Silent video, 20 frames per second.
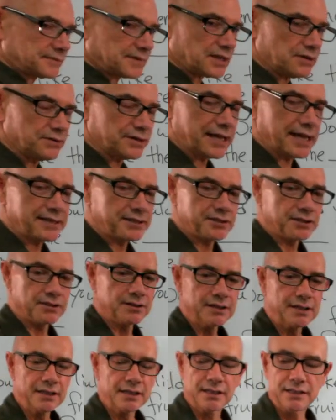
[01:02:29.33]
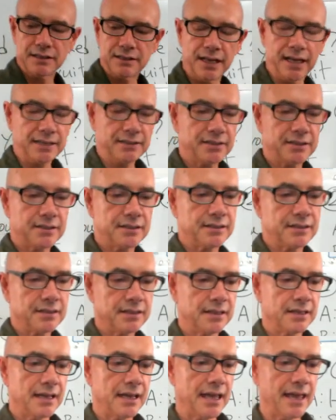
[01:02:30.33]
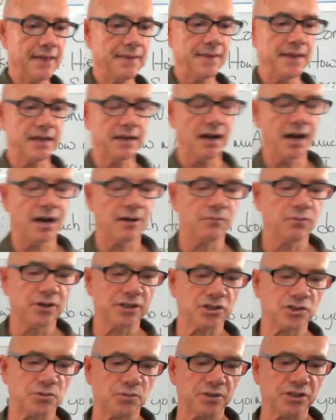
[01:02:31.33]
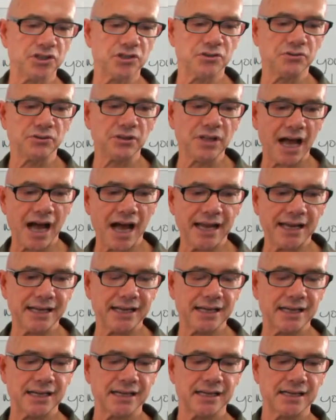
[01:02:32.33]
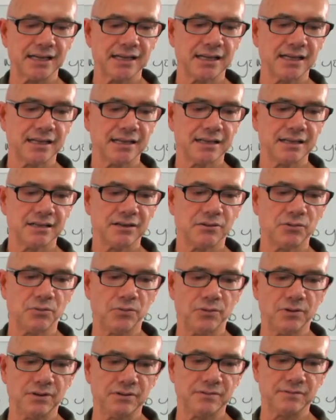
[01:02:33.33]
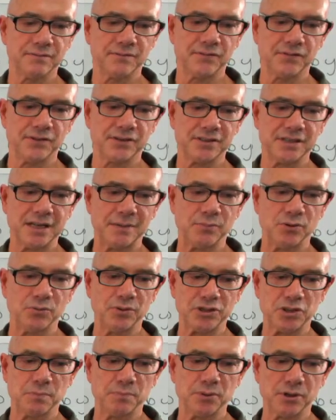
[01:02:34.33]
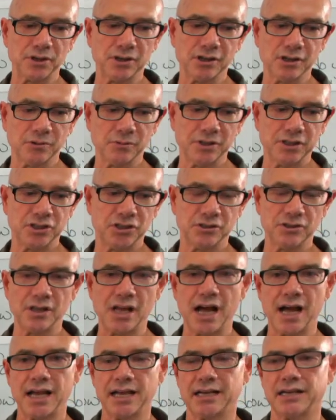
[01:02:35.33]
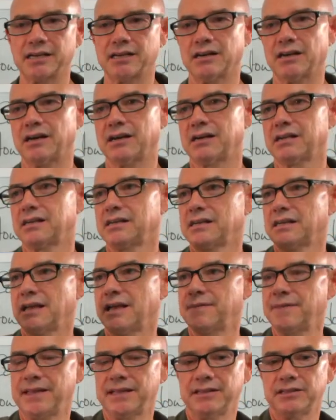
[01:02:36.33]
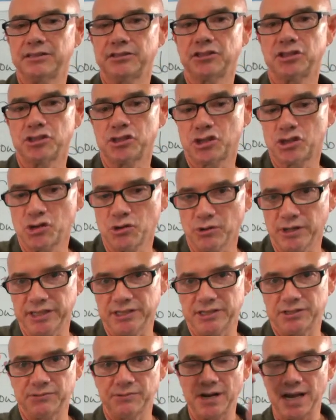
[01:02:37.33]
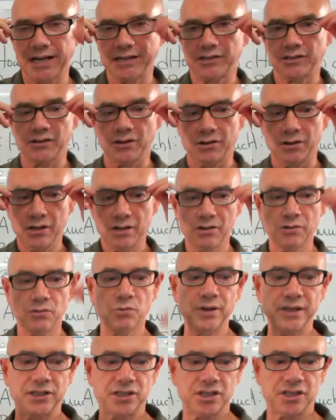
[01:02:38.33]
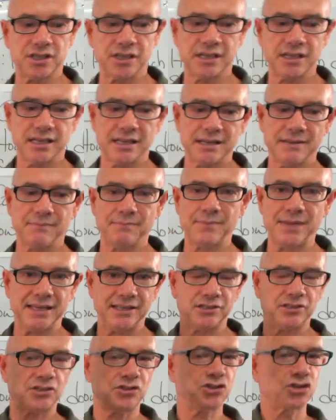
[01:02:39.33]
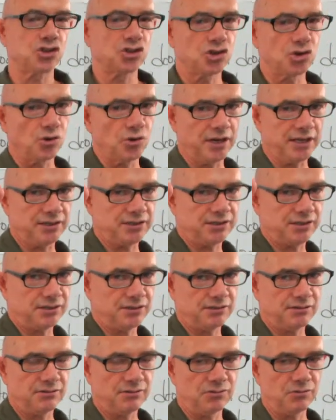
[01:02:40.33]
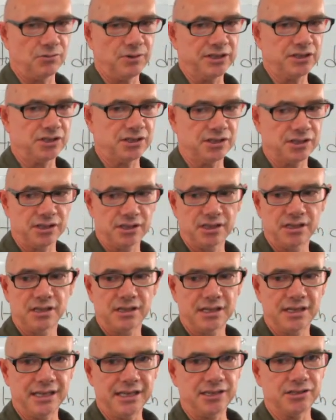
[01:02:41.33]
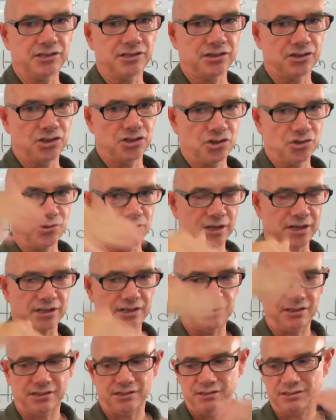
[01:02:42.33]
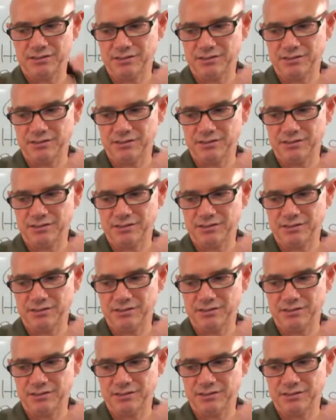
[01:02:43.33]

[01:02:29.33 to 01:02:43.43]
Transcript: Okay, so let's, and then um, which would you like? For example, which burger would you like? And then choice, right? So which means choice. Which is choice.